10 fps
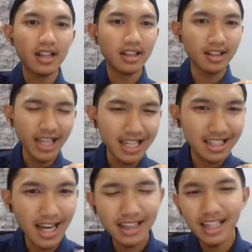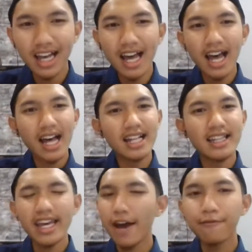The thing is that
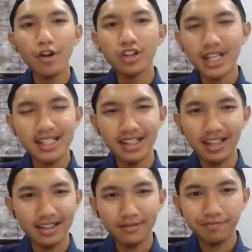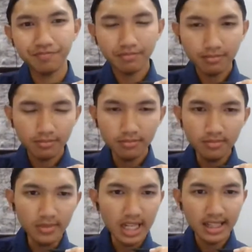they have not tested it.
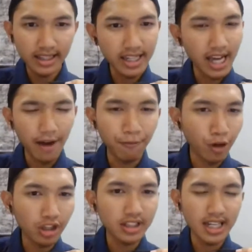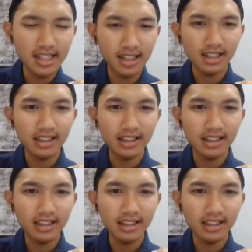They have not tested